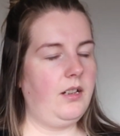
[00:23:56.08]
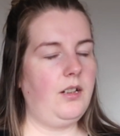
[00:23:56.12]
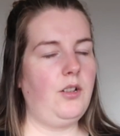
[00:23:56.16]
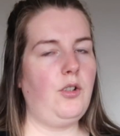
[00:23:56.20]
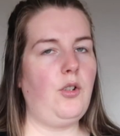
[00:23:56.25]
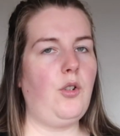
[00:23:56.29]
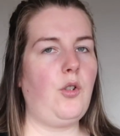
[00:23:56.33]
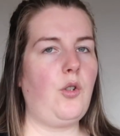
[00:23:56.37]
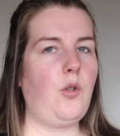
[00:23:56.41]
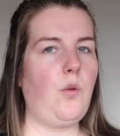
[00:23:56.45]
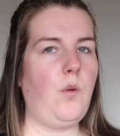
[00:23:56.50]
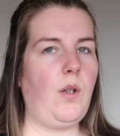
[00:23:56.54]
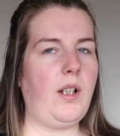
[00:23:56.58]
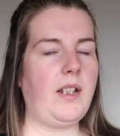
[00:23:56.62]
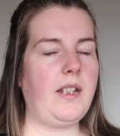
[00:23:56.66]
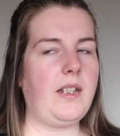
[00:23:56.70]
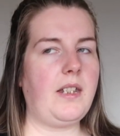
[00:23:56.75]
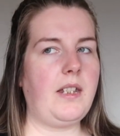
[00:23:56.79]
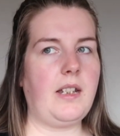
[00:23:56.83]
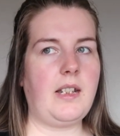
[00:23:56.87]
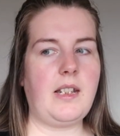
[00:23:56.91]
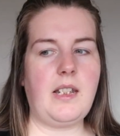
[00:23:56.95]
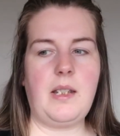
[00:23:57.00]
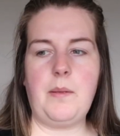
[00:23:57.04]

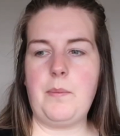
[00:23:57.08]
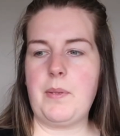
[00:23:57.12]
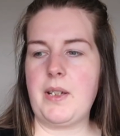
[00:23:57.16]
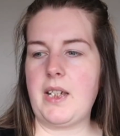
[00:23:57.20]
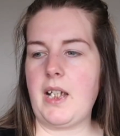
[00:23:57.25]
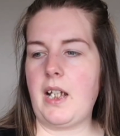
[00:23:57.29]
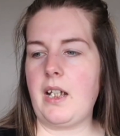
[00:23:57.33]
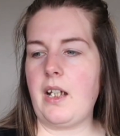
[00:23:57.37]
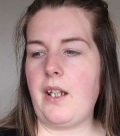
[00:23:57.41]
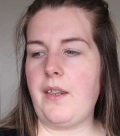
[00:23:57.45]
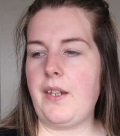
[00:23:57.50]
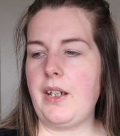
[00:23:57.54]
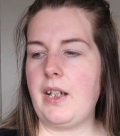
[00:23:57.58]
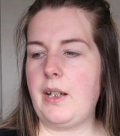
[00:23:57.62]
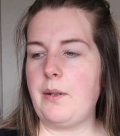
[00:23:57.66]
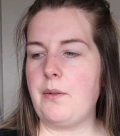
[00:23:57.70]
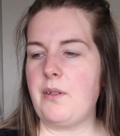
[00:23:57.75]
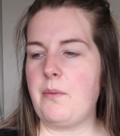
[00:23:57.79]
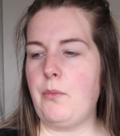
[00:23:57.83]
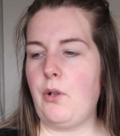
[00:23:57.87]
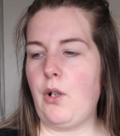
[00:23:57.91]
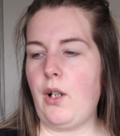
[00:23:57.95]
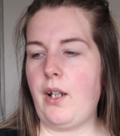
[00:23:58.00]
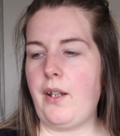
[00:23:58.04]
60%. I think it
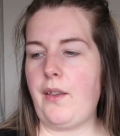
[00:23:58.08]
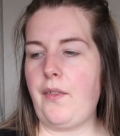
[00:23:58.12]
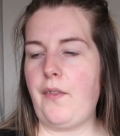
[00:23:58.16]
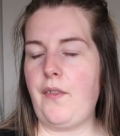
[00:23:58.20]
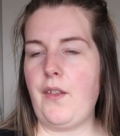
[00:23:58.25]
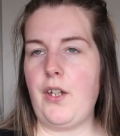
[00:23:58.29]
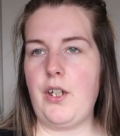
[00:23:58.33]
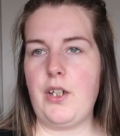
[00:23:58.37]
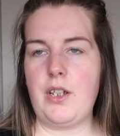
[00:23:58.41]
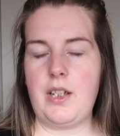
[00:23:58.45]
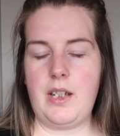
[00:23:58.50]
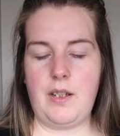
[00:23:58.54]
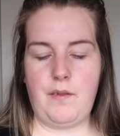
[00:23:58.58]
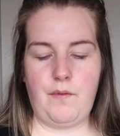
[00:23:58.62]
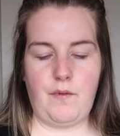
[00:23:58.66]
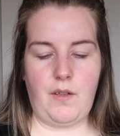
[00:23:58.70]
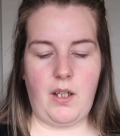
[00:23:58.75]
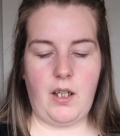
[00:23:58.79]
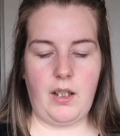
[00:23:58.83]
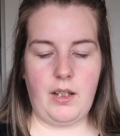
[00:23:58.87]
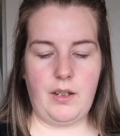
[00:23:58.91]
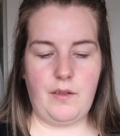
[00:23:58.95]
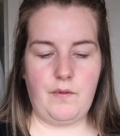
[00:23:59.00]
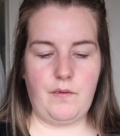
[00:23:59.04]
was more like
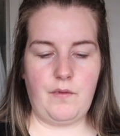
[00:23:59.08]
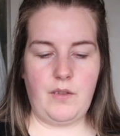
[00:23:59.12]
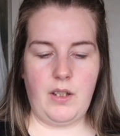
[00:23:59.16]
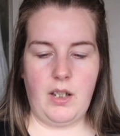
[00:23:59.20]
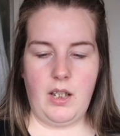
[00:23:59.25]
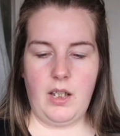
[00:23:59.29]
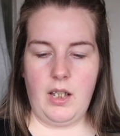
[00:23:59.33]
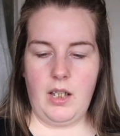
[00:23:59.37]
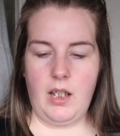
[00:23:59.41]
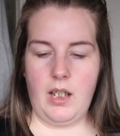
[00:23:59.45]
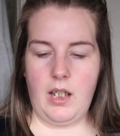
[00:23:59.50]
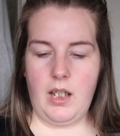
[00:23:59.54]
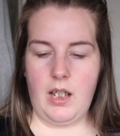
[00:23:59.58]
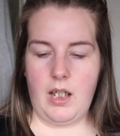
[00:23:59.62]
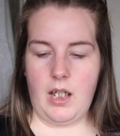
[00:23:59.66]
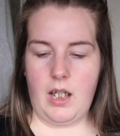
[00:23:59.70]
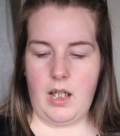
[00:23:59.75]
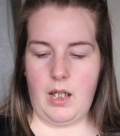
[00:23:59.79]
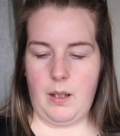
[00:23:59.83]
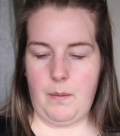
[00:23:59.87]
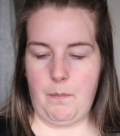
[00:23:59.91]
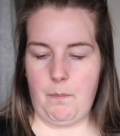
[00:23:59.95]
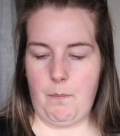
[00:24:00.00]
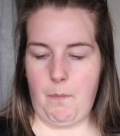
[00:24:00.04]
35.
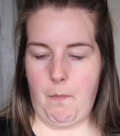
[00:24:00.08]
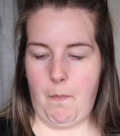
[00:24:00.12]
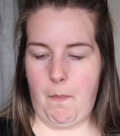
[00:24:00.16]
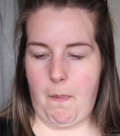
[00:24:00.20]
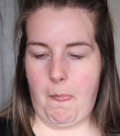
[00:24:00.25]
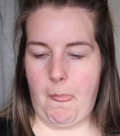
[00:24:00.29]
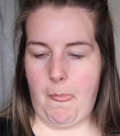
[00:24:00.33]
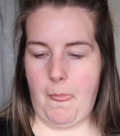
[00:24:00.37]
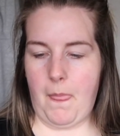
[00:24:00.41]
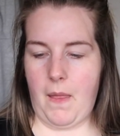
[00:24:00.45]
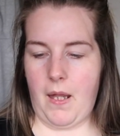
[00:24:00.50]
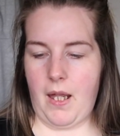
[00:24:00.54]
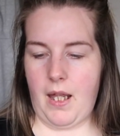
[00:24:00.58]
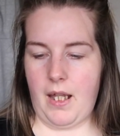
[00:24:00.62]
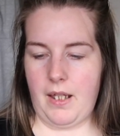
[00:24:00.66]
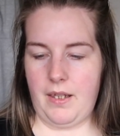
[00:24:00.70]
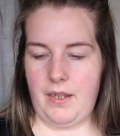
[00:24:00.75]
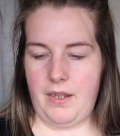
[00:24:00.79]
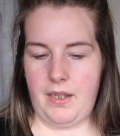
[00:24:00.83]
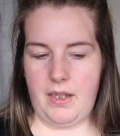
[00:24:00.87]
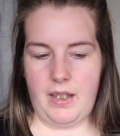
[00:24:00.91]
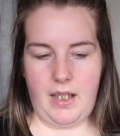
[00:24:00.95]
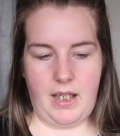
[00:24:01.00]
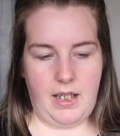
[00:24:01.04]
And
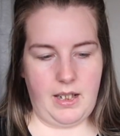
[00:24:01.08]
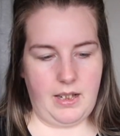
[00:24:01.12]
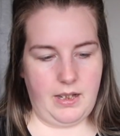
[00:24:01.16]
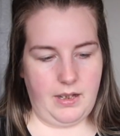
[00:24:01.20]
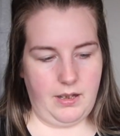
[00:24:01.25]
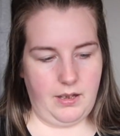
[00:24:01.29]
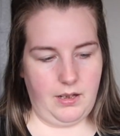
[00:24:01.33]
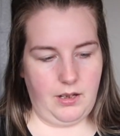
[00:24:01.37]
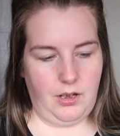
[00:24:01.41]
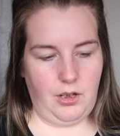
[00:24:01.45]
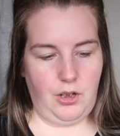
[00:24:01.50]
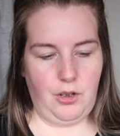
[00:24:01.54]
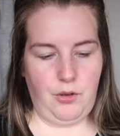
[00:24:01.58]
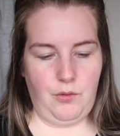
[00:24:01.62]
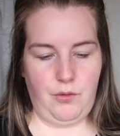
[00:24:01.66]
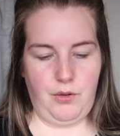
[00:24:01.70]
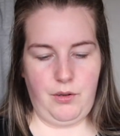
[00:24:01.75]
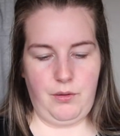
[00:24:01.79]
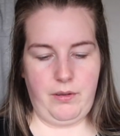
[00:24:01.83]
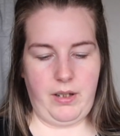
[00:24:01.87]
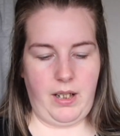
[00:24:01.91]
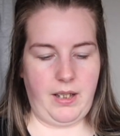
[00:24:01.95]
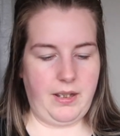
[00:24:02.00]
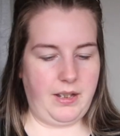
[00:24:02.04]
then you
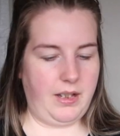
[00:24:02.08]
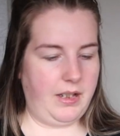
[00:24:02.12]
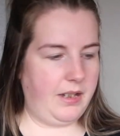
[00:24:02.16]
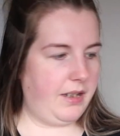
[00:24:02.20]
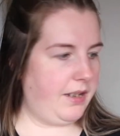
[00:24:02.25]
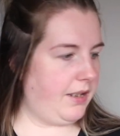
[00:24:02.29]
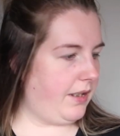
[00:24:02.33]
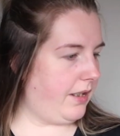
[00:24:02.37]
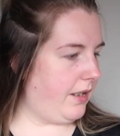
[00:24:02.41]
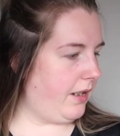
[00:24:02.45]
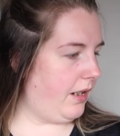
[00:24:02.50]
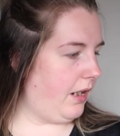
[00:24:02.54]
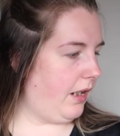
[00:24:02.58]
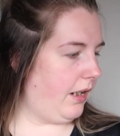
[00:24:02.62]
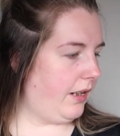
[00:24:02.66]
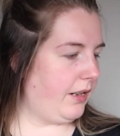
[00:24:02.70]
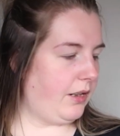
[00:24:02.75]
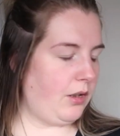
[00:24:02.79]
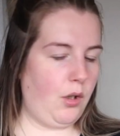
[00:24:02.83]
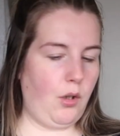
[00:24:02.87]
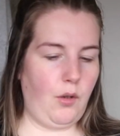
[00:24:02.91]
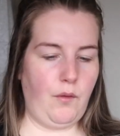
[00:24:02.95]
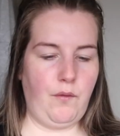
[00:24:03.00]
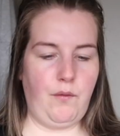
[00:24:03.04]
do get this
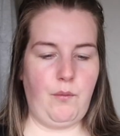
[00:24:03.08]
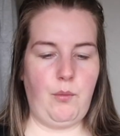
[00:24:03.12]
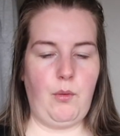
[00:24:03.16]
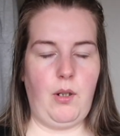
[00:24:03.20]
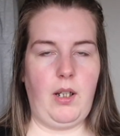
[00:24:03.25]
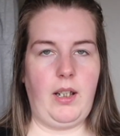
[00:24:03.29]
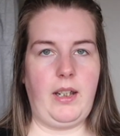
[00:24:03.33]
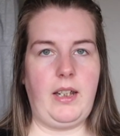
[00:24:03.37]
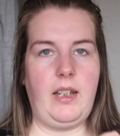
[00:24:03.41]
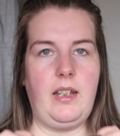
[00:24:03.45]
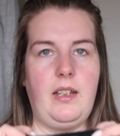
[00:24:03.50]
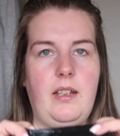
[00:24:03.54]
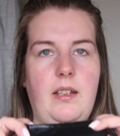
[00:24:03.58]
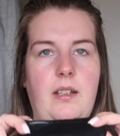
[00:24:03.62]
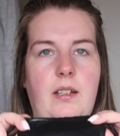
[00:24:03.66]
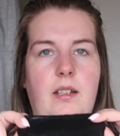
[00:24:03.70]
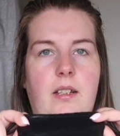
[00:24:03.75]
like off-white